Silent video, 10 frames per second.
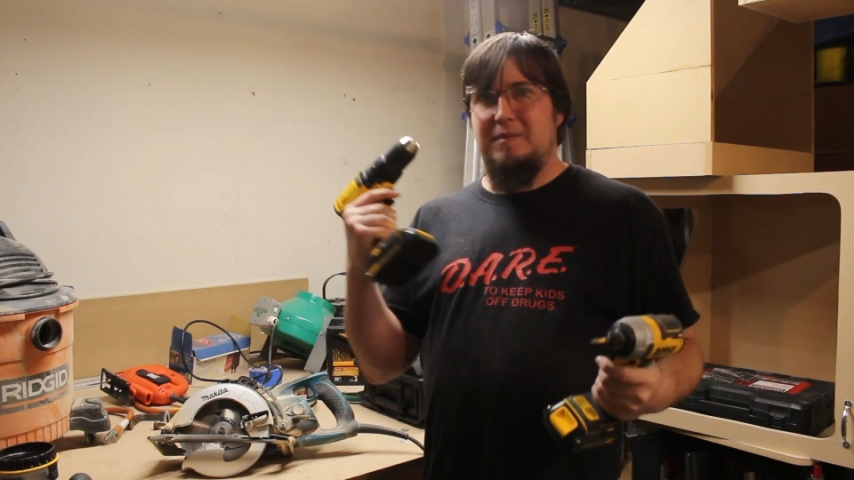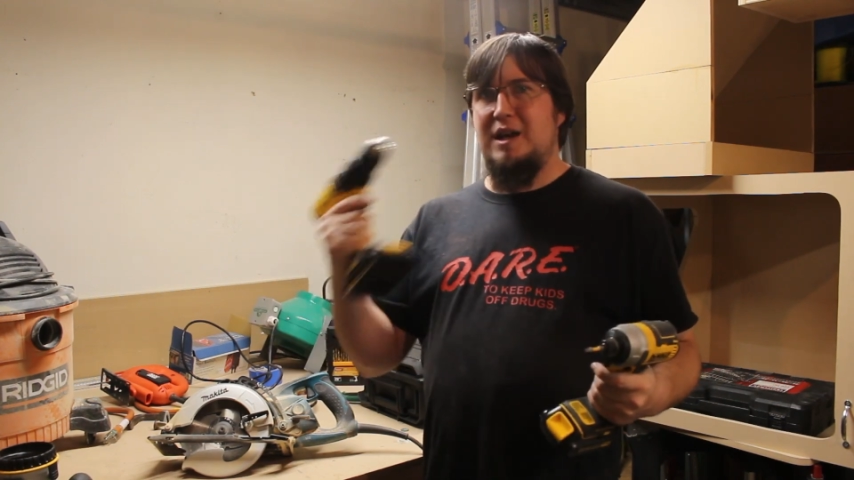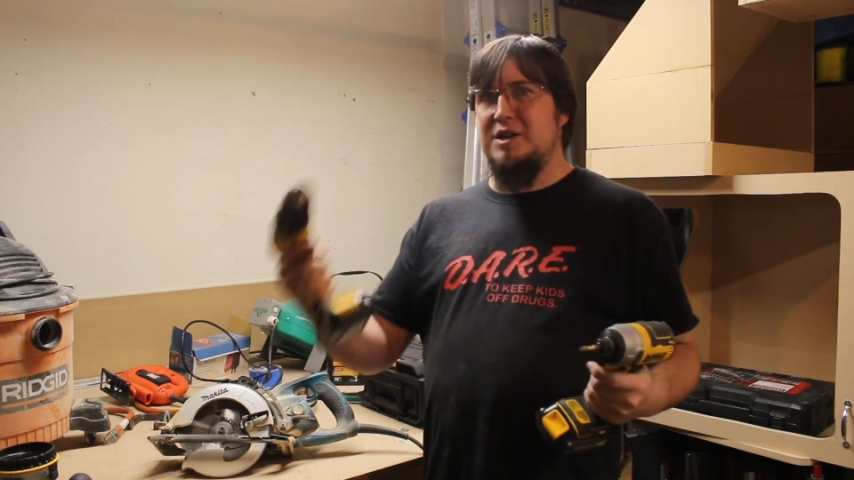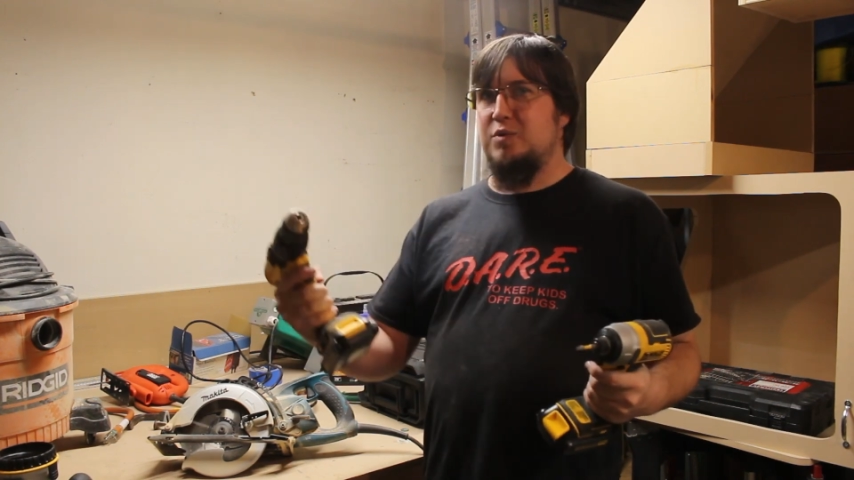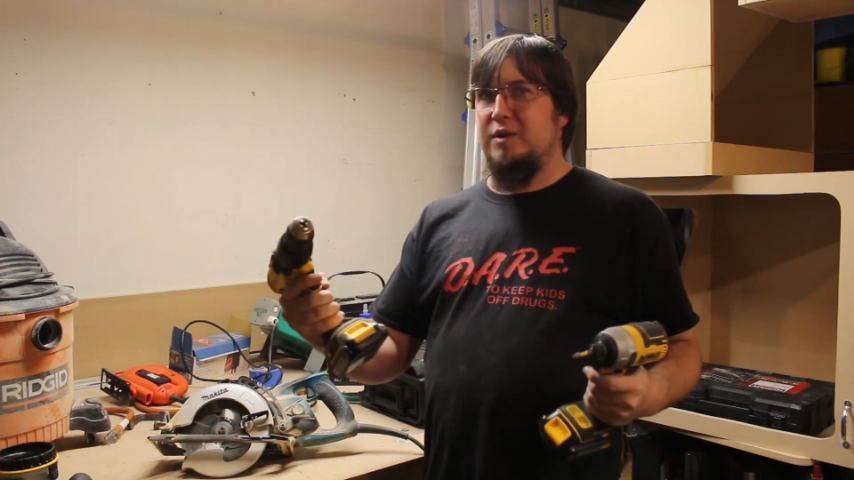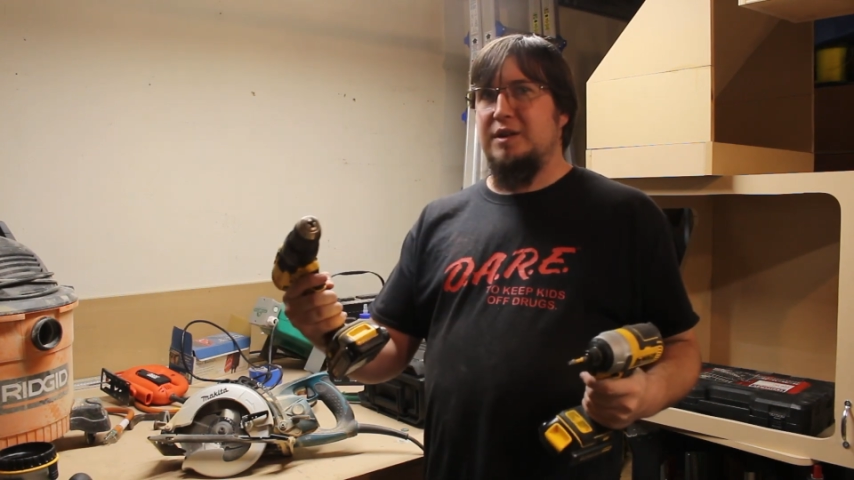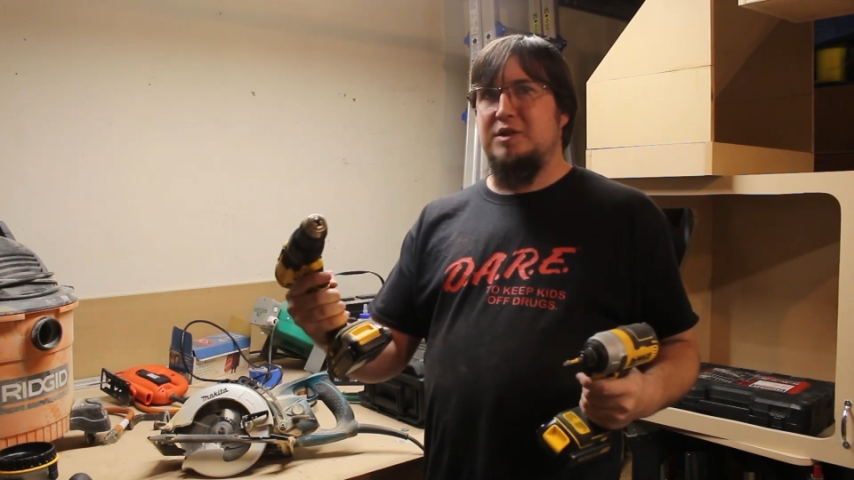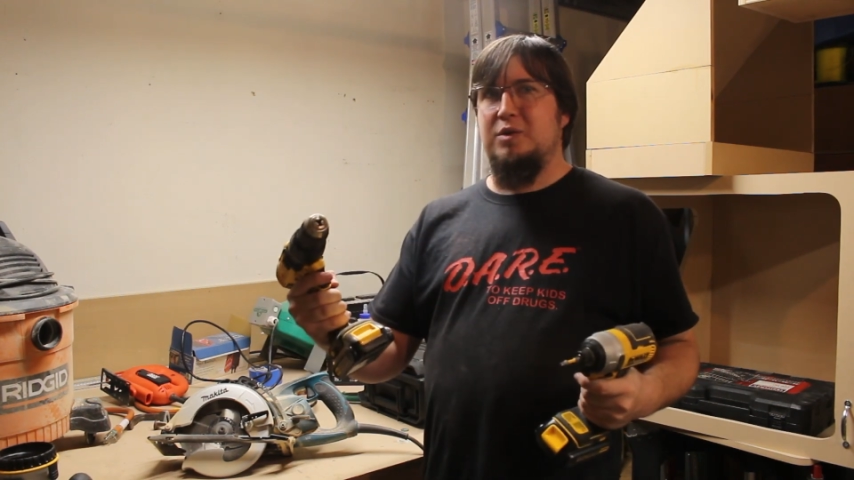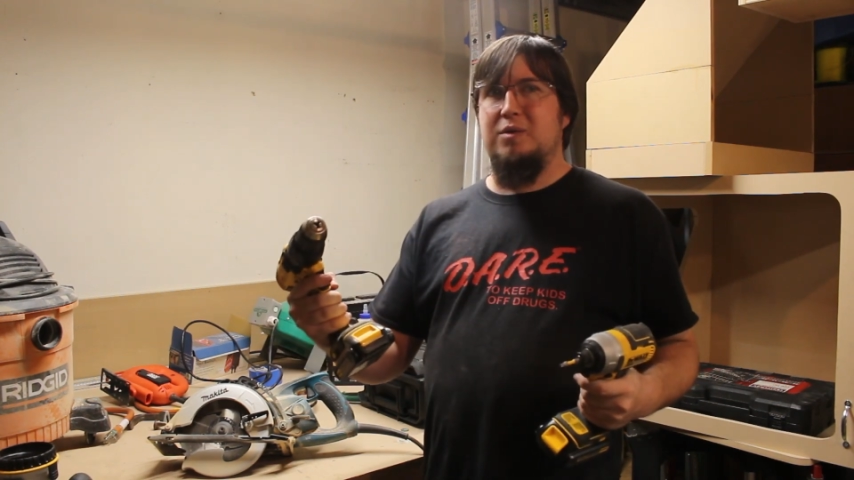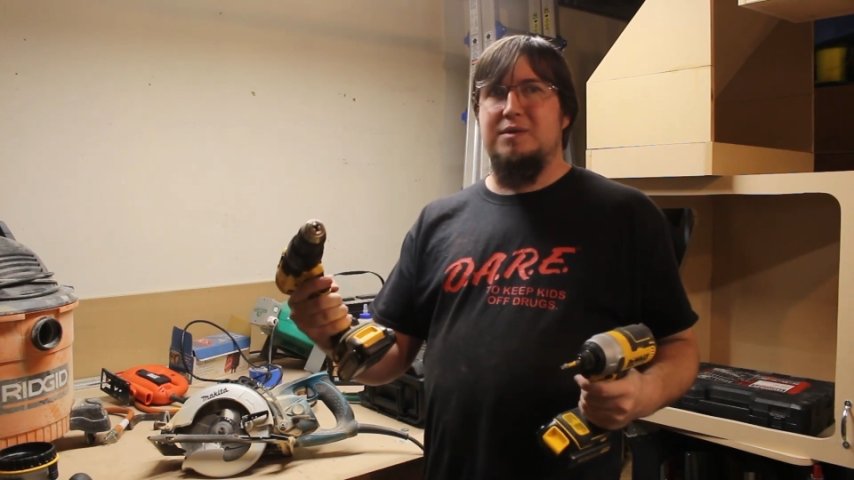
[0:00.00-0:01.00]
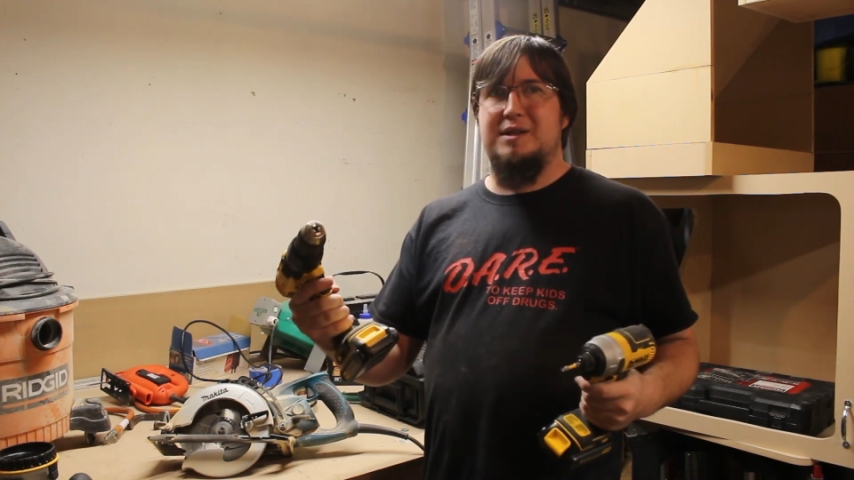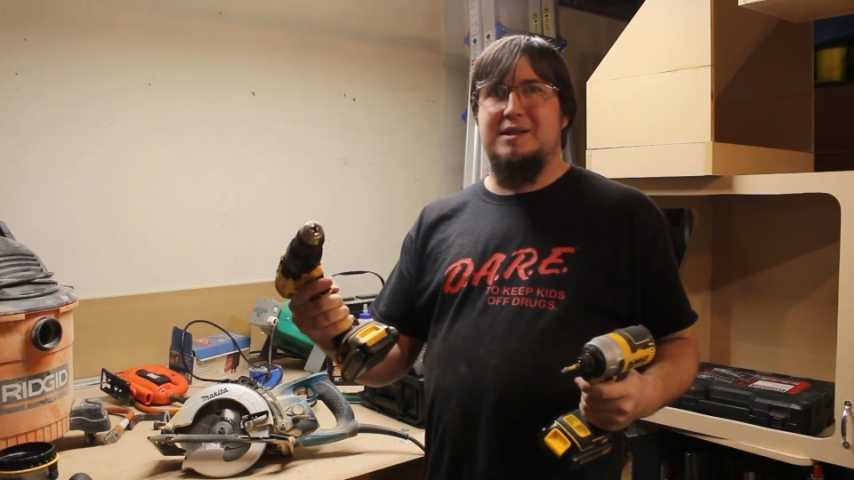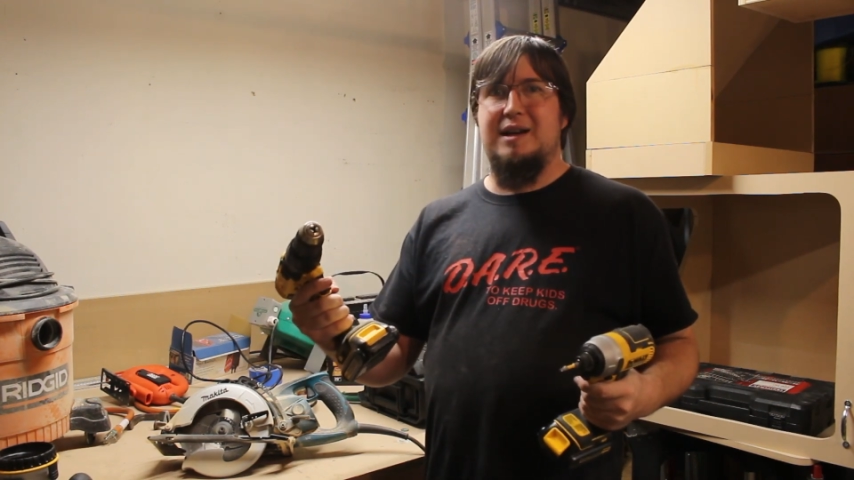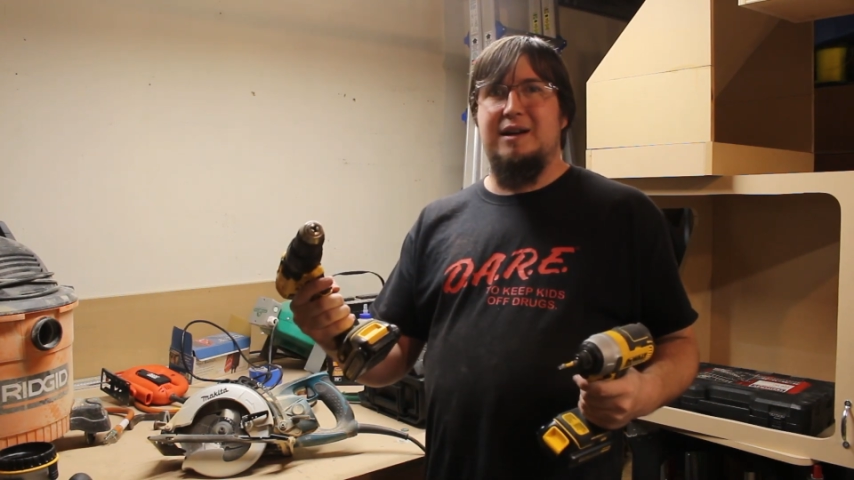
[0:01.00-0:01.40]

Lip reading: each one of the tools is like